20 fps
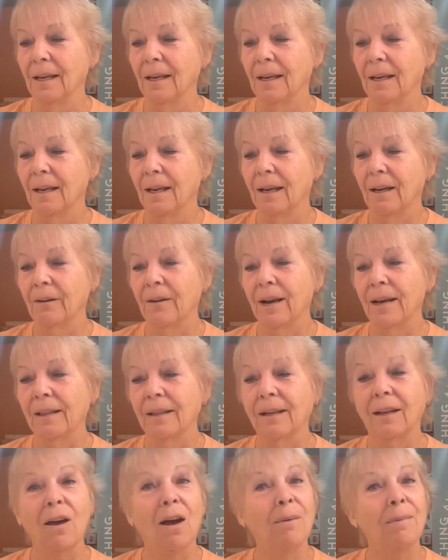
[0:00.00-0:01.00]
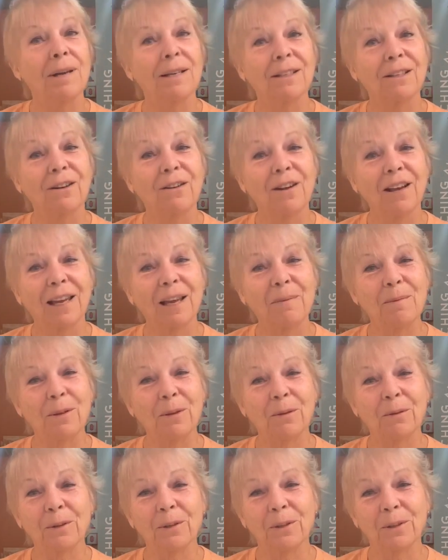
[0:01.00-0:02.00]
All right, the comments are not coming
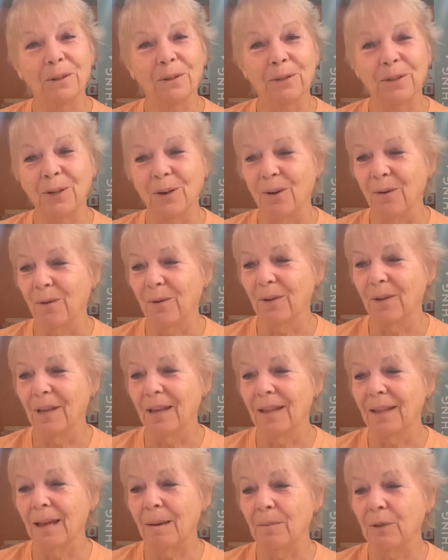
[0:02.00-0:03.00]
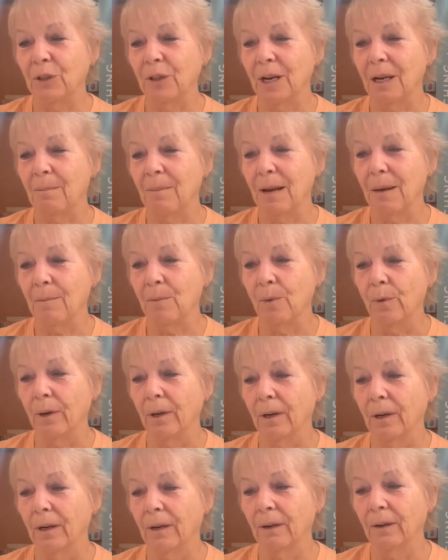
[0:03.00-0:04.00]
through, so that means you got to make more,
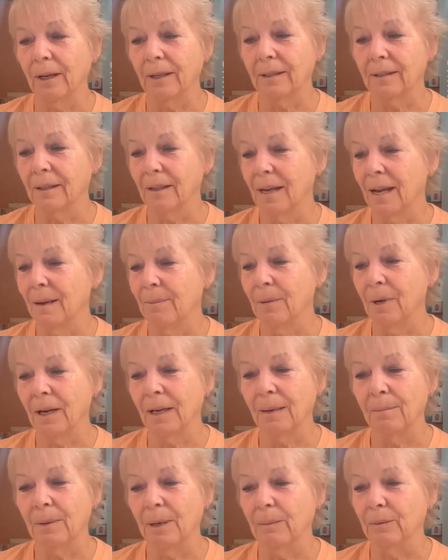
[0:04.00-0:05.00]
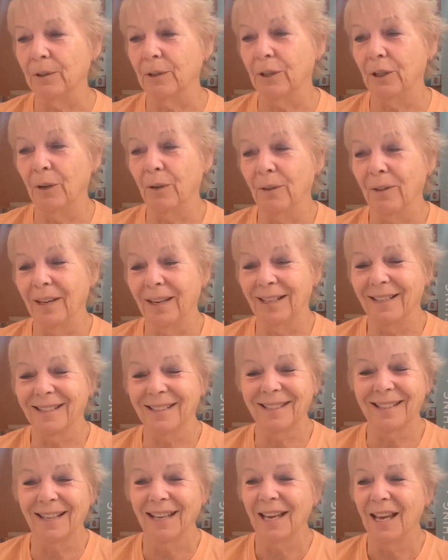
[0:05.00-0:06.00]
or else I'm not going to be able to do
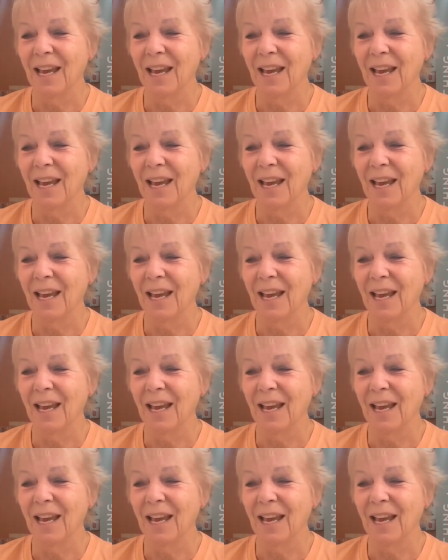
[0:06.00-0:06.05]
this.